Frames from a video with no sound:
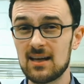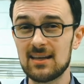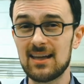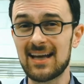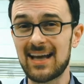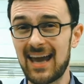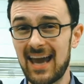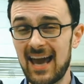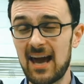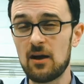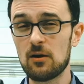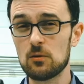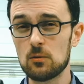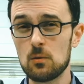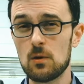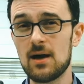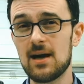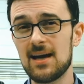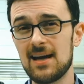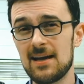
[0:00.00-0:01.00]
like how do
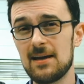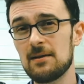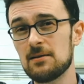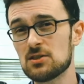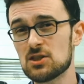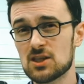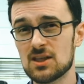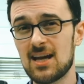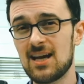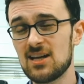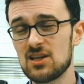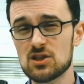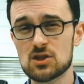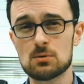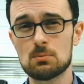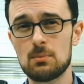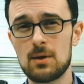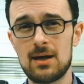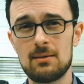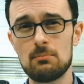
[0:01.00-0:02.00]
I change
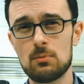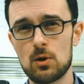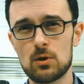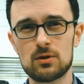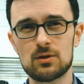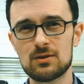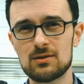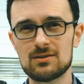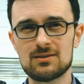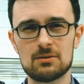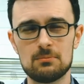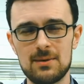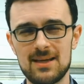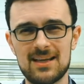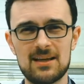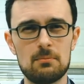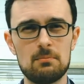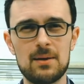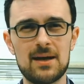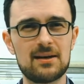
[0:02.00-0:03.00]
my model to
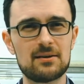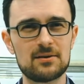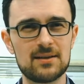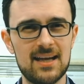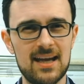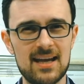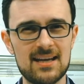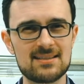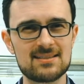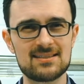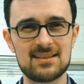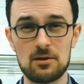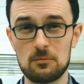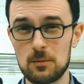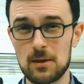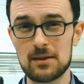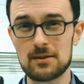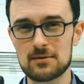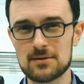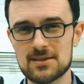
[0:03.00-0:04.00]
make a better guess at
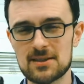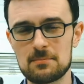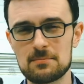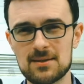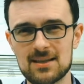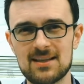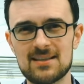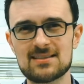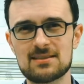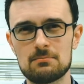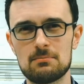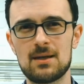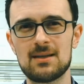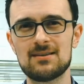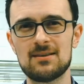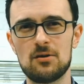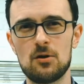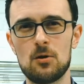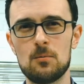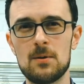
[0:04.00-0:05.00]
whether something is a
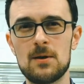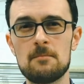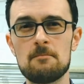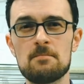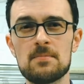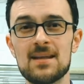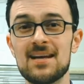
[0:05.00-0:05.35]
melanoma.